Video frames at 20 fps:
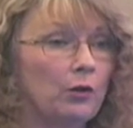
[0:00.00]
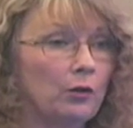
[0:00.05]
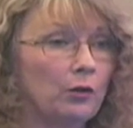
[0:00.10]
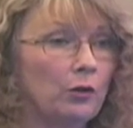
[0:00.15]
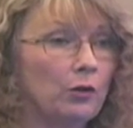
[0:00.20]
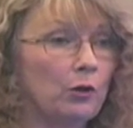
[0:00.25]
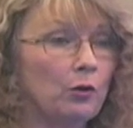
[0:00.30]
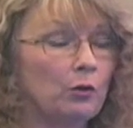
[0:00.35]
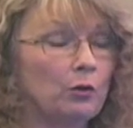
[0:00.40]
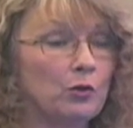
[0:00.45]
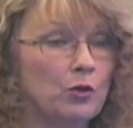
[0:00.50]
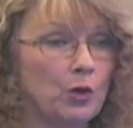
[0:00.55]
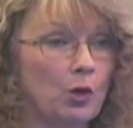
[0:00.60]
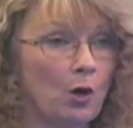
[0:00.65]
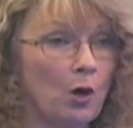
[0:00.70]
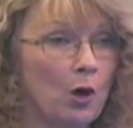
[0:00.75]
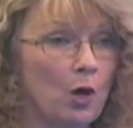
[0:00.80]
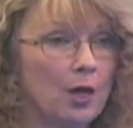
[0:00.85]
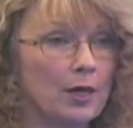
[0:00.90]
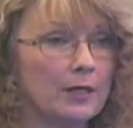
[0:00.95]
huge
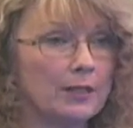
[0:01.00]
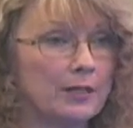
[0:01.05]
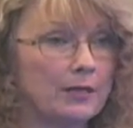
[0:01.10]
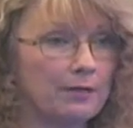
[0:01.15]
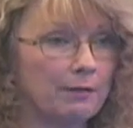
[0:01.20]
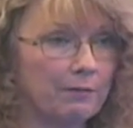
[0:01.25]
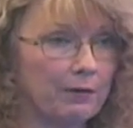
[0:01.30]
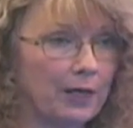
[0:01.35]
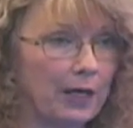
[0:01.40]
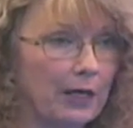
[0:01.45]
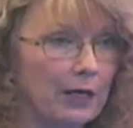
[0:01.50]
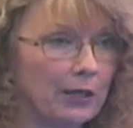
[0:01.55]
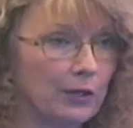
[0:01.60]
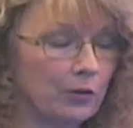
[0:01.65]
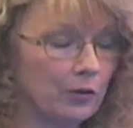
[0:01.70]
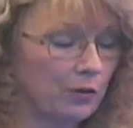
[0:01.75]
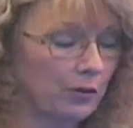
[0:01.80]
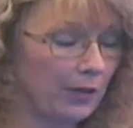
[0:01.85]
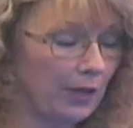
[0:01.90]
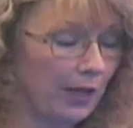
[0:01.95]
costs of getting
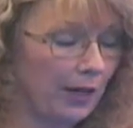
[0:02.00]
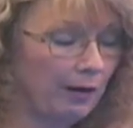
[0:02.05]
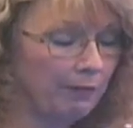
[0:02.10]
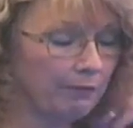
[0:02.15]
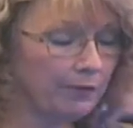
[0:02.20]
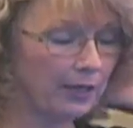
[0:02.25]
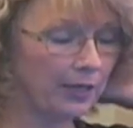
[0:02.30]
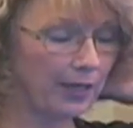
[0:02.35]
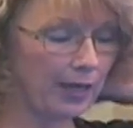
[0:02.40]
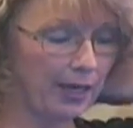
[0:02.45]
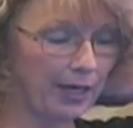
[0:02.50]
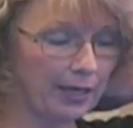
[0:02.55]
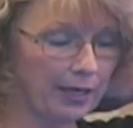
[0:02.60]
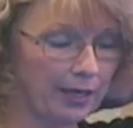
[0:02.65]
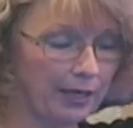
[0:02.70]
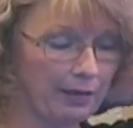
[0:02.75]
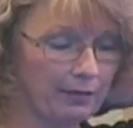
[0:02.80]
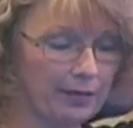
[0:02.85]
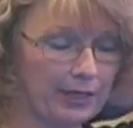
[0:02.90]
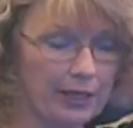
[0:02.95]
to the
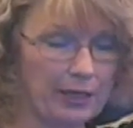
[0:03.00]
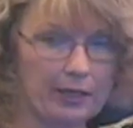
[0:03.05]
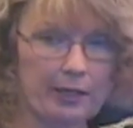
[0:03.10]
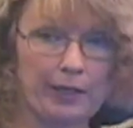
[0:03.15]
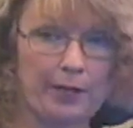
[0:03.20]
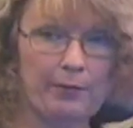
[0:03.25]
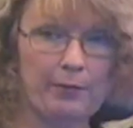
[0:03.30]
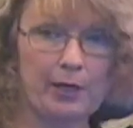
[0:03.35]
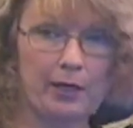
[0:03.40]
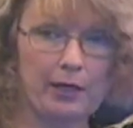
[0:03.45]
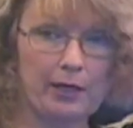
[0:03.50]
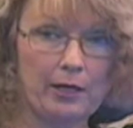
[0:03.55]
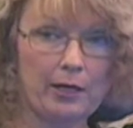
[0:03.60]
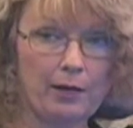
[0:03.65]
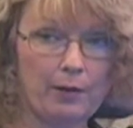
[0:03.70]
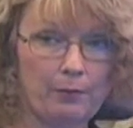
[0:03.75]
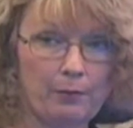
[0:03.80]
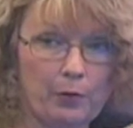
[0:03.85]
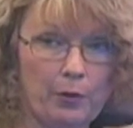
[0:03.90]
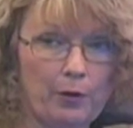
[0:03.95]
FDA and then a limited
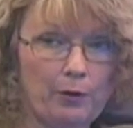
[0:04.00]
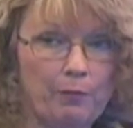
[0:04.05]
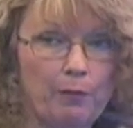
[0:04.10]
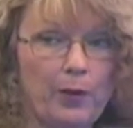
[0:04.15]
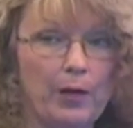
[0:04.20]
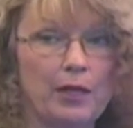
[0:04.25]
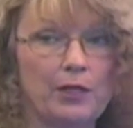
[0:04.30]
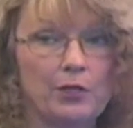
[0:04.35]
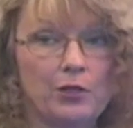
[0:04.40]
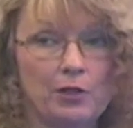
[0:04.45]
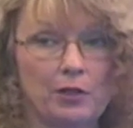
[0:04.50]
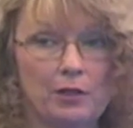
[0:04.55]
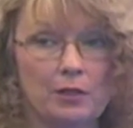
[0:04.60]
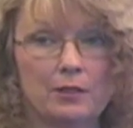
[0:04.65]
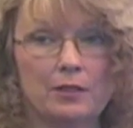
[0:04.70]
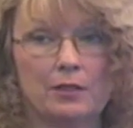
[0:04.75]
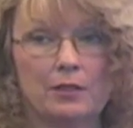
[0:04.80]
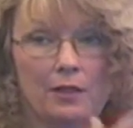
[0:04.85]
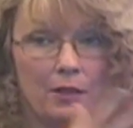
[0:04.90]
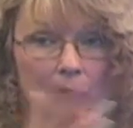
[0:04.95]
number of
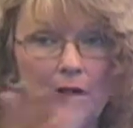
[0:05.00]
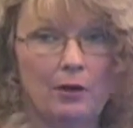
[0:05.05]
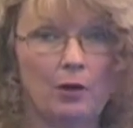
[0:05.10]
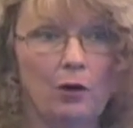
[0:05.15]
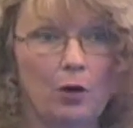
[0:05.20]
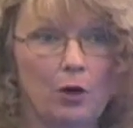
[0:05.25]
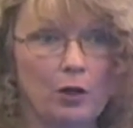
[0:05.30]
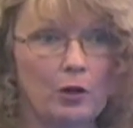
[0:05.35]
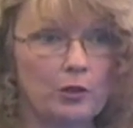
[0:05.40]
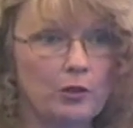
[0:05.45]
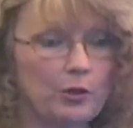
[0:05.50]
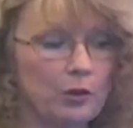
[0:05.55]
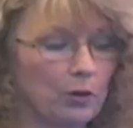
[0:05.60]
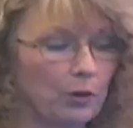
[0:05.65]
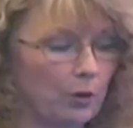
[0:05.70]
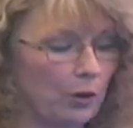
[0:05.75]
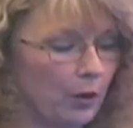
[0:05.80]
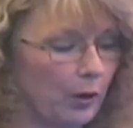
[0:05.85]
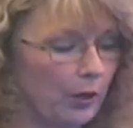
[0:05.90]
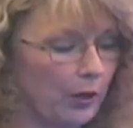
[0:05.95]
patients
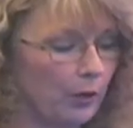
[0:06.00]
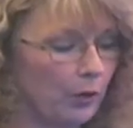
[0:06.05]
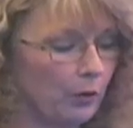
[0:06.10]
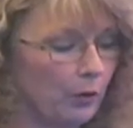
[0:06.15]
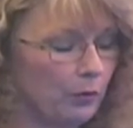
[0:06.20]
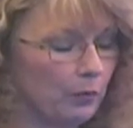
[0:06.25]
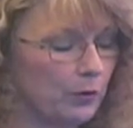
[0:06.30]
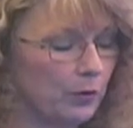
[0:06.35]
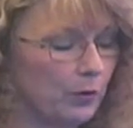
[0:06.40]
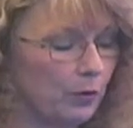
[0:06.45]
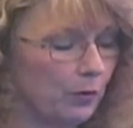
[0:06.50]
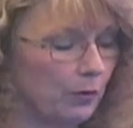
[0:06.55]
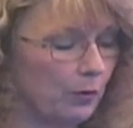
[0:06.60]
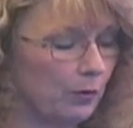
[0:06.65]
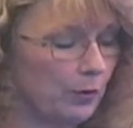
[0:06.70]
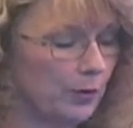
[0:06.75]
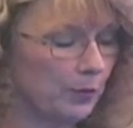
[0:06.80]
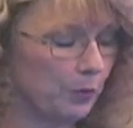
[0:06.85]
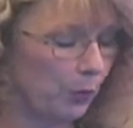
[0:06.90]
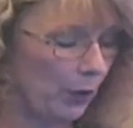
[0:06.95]
on whom
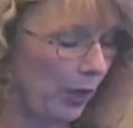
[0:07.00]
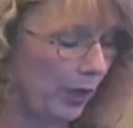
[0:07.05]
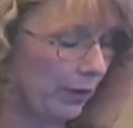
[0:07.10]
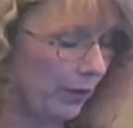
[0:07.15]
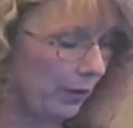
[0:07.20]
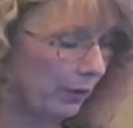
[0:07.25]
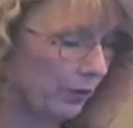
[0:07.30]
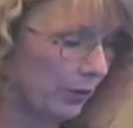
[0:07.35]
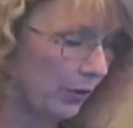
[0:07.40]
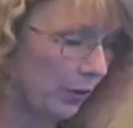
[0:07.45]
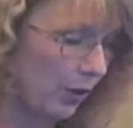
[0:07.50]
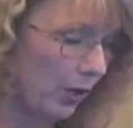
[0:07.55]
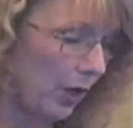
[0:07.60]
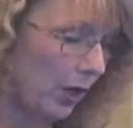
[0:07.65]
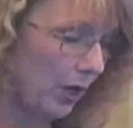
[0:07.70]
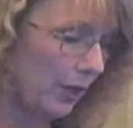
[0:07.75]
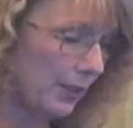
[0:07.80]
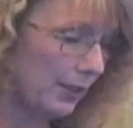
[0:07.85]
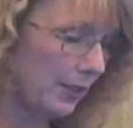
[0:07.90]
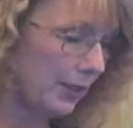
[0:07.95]
to spread those
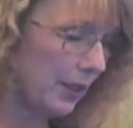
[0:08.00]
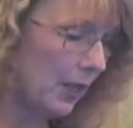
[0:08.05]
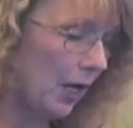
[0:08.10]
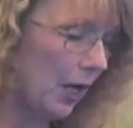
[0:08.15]
costs.